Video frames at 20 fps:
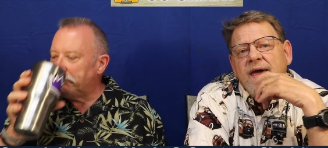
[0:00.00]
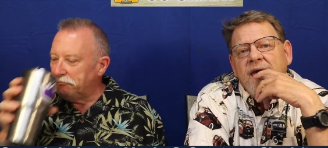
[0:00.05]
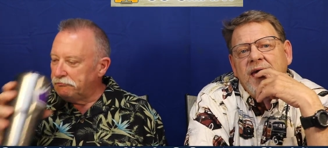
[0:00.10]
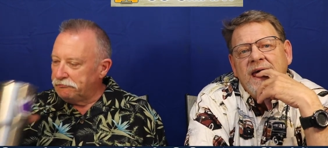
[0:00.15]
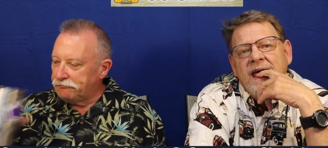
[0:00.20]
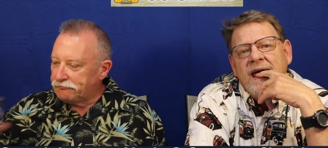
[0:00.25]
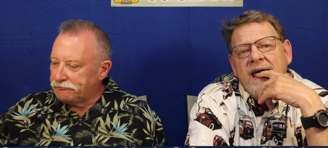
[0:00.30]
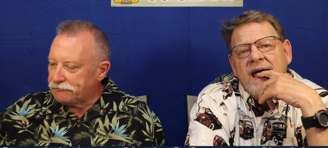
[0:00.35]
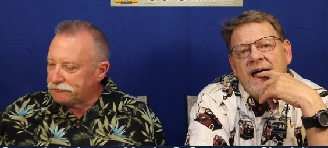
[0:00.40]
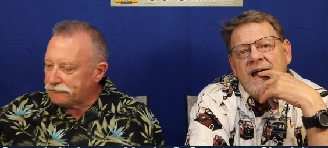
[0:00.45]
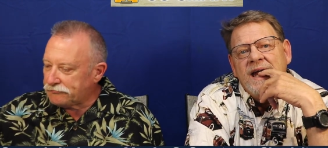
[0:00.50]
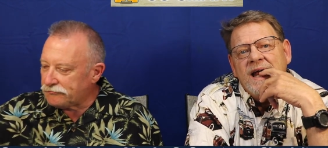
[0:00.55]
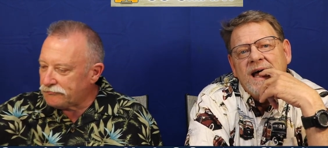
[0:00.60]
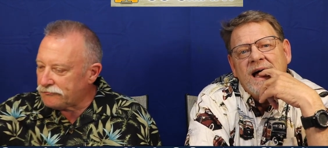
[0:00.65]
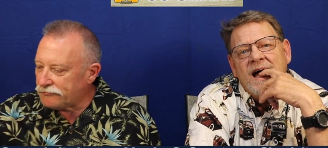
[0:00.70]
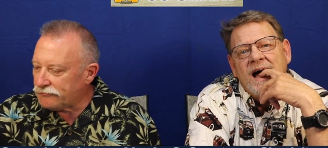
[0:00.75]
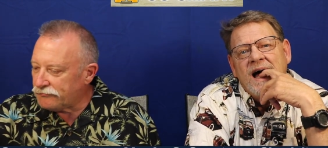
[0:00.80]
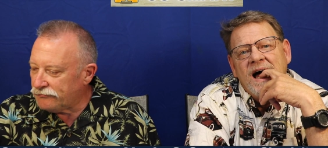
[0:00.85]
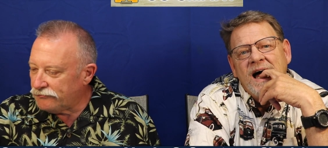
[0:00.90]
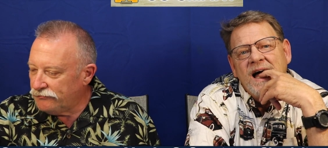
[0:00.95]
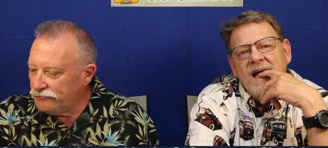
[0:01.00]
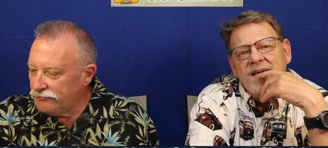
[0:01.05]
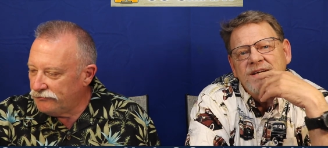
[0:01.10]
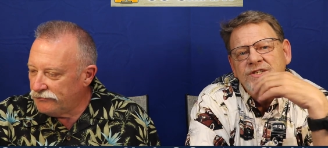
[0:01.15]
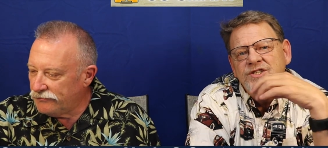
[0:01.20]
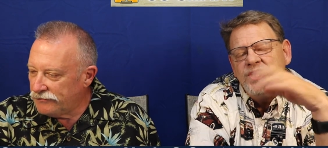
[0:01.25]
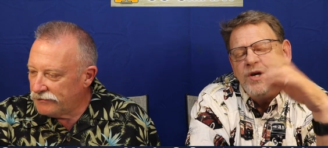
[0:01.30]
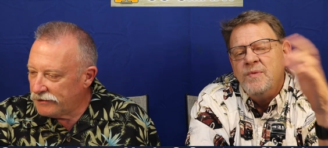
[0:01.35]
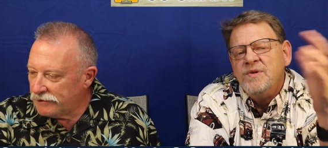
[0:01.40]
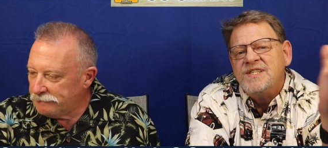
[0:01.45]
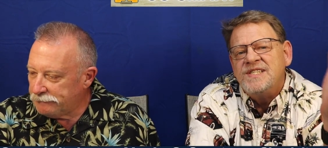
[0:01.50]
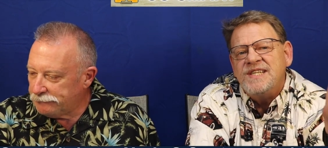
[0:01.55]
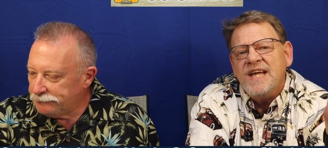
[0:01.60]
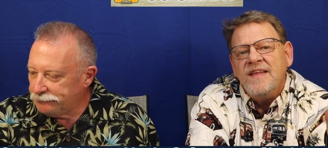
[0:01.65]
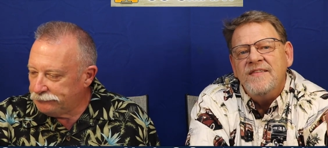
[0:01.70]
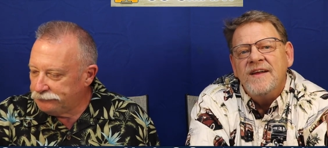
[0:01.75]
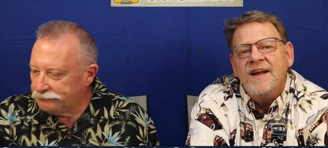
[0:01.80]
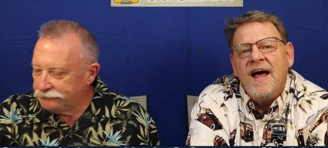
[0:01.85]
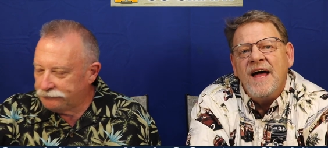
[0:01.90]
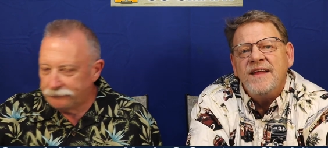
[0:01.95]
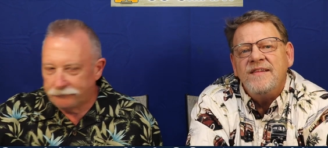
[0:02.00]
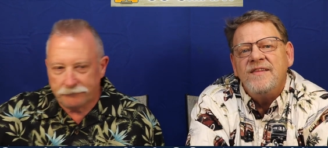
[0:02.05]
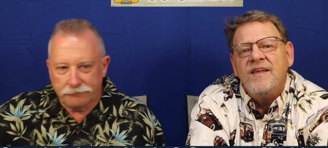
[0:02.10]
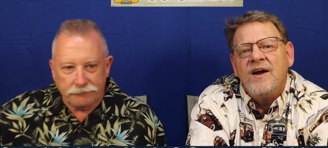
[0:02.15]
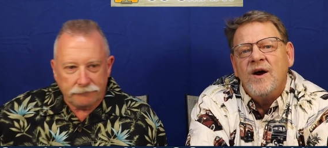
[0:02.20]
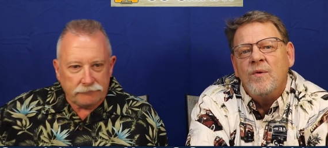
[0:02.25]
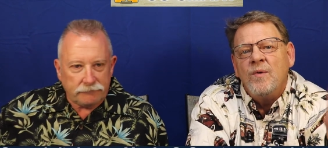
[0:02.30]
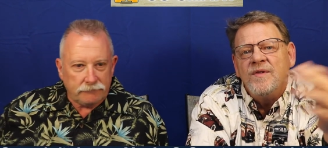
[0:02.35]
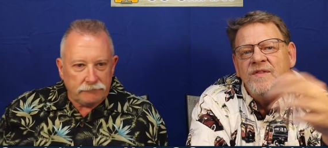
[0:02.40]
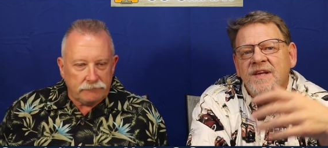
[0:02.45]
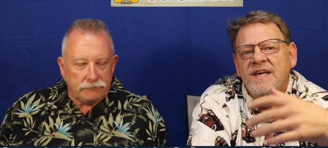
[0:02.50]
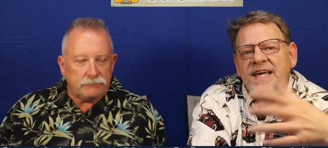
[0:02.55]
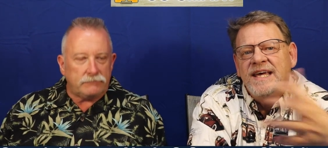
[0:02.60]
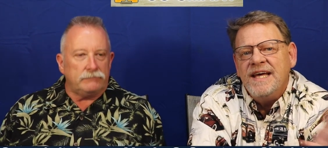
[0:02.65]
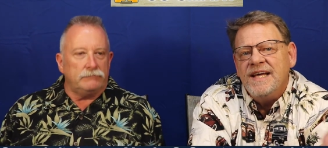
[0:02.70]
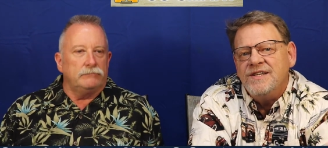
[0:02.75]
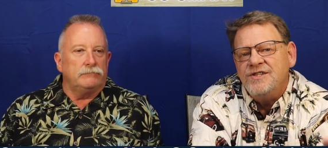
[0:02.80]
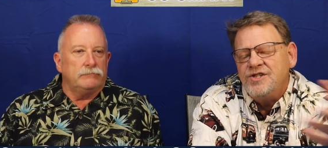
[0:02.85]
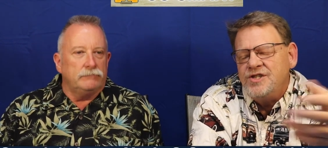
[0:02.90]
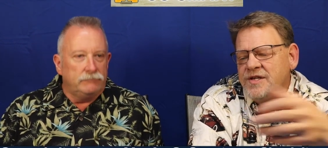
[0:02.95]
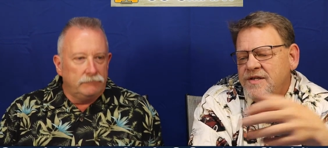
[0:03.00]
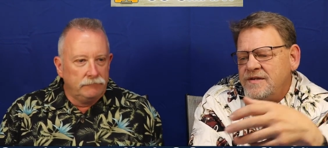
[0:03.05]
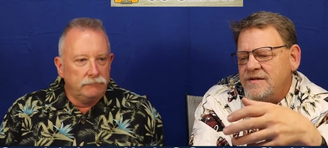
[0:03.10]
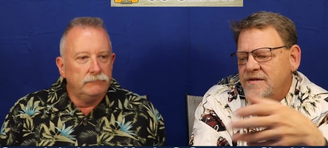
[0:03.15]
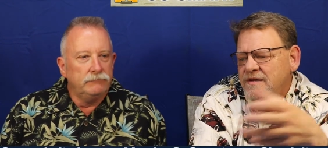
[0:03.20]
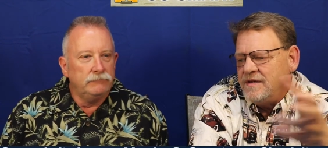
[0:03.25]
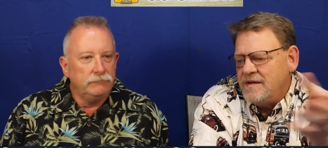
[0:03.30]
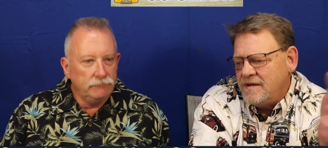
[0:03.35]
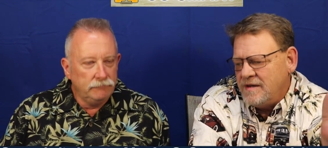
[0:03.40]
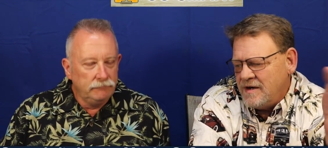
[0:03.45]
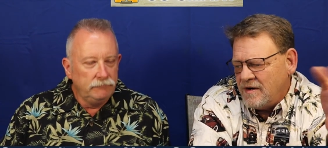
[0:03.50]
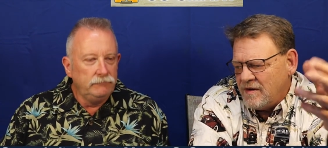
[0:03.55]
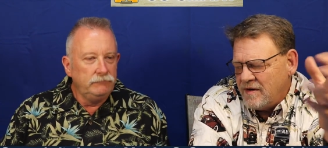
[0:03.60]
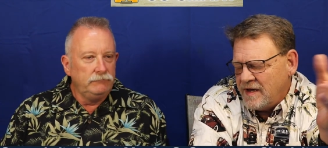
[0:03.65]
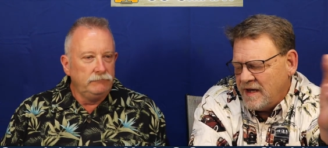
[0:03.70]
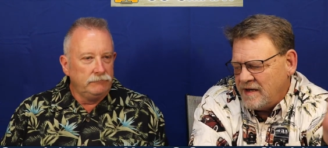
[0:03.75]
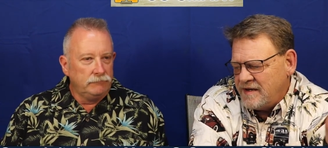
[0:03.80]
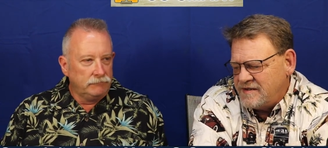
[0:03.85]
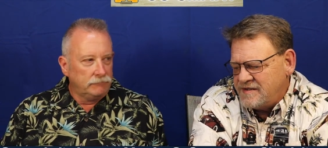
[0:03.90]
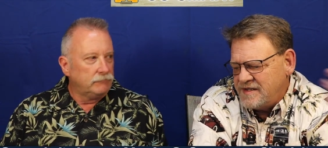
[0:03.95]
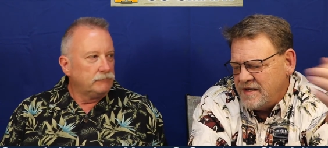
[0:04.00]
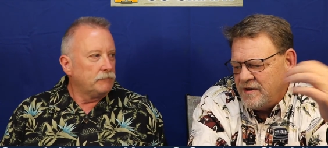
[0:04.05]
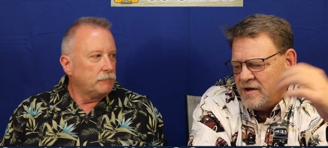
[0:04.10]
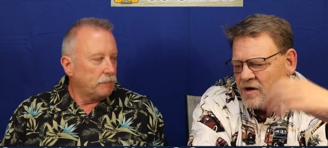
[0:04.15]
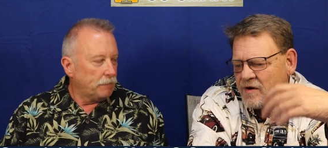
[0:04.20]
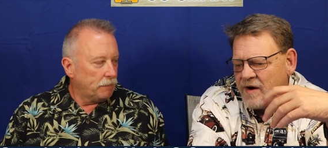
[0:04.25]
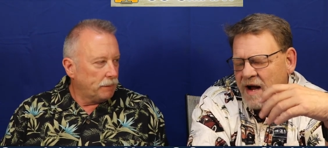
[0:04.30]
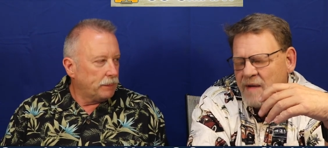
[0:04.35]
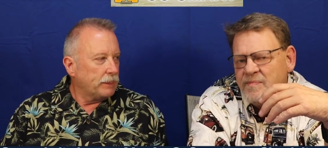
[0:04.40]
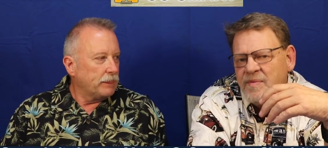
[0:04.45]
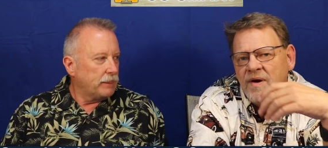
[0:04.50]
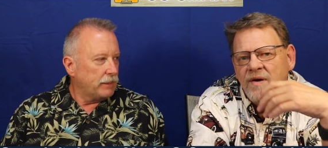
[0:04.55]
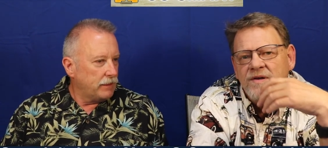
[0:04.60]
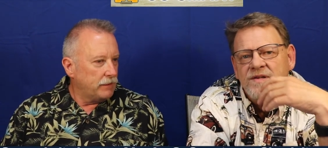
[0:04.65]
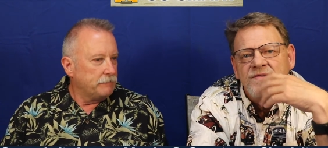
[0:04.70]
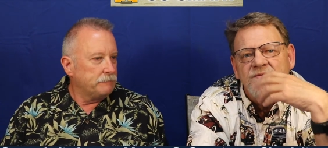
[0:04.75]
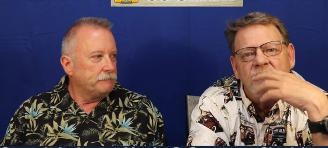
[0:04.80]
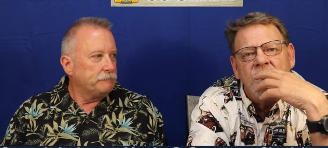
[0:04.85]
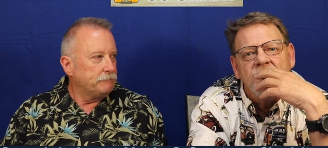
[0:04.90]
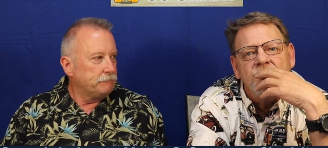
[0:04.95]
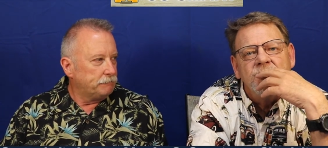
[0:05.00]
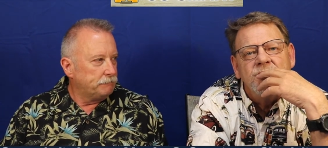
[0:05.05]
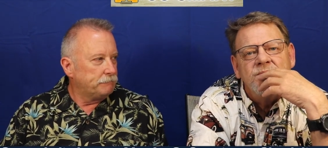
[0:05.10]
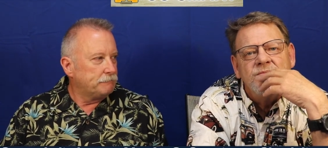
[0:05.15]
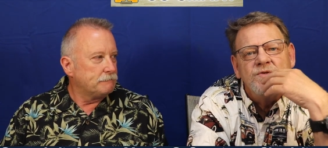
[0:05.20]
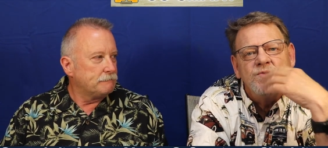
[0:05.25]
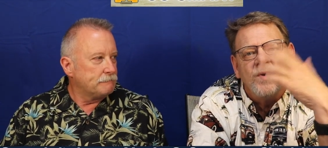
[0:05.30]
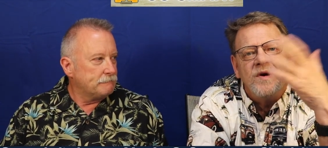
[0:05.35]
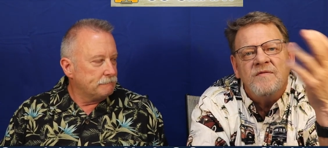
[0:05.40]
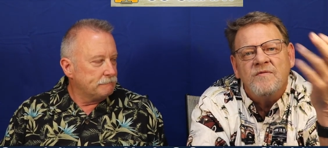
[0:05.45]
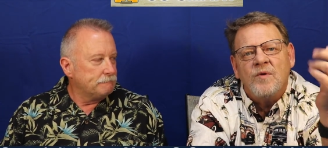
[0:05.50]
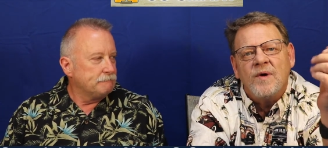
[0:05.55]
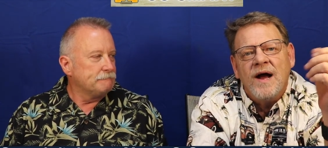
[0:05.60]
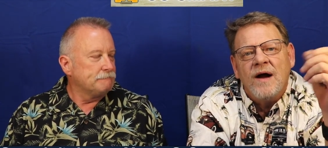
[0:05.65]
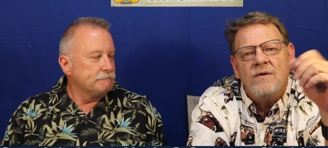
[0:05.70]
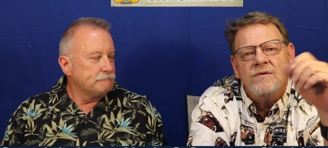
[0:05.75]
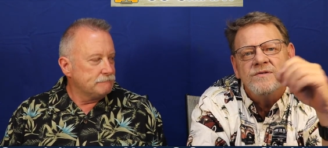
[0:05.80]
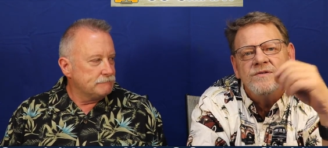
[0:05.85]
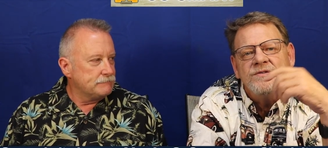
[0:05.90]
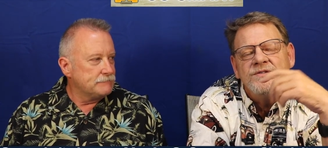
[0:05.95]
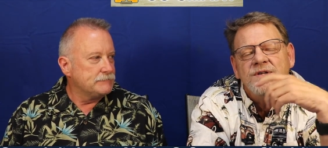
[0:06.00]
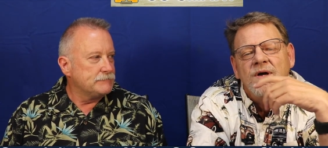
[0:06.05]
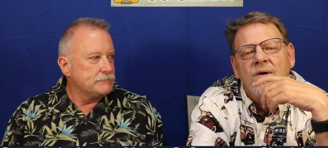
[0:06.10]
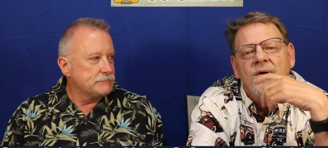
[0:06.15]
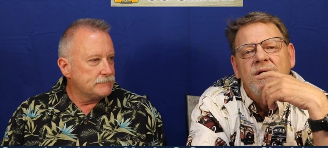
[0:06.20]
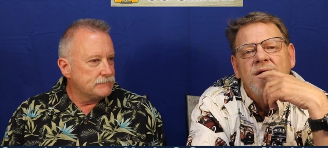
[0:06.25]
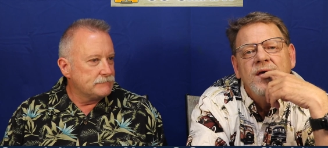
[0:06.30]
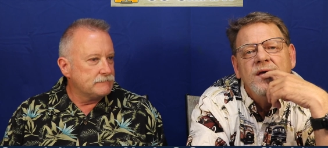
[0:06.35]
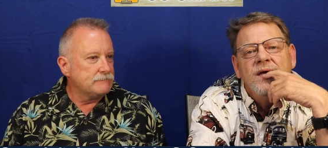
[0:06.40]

Speaker 1: And uh, she would stay the night there with the kids. She, you know, they'd see their grandparents for 24 hours or so.